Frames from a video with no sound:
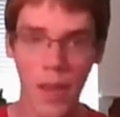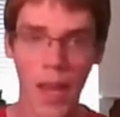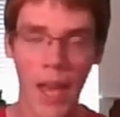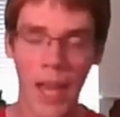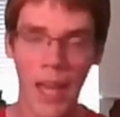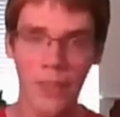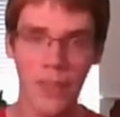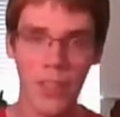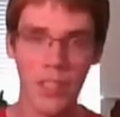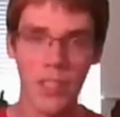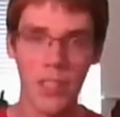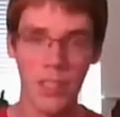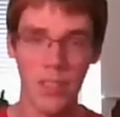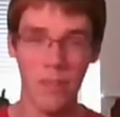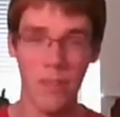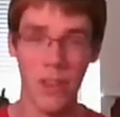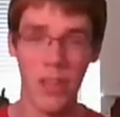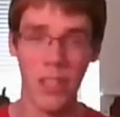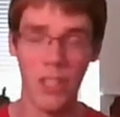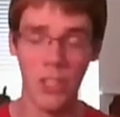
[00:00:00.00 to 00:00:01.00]
and this is a
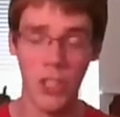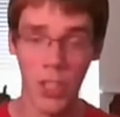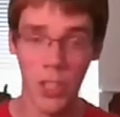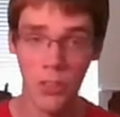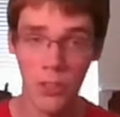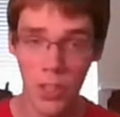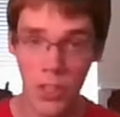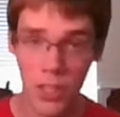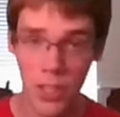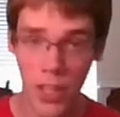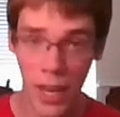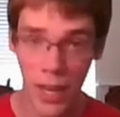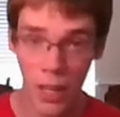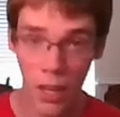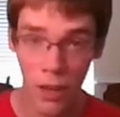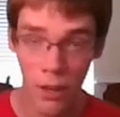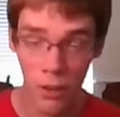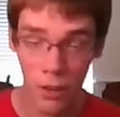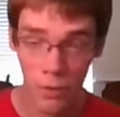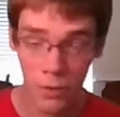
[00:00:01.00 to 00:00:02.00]
very generous 8
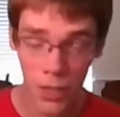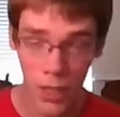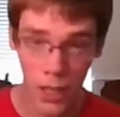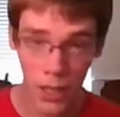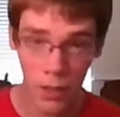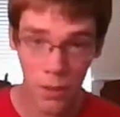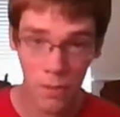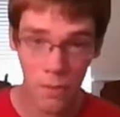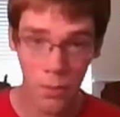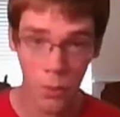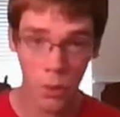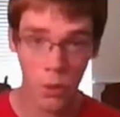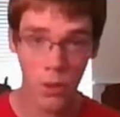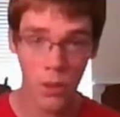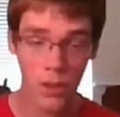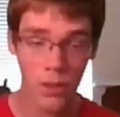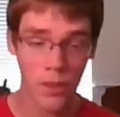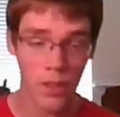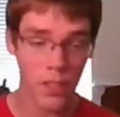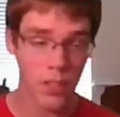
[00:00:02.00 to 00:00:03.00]
out of 10
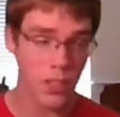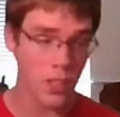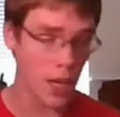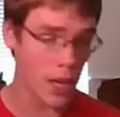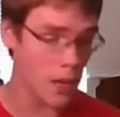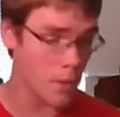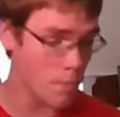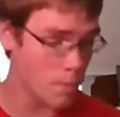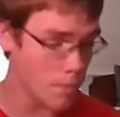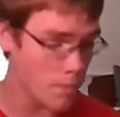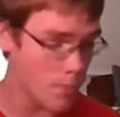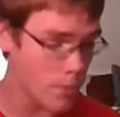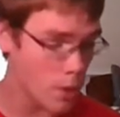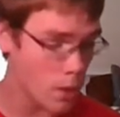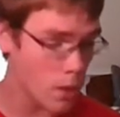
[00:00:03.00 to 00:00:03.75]
for this game.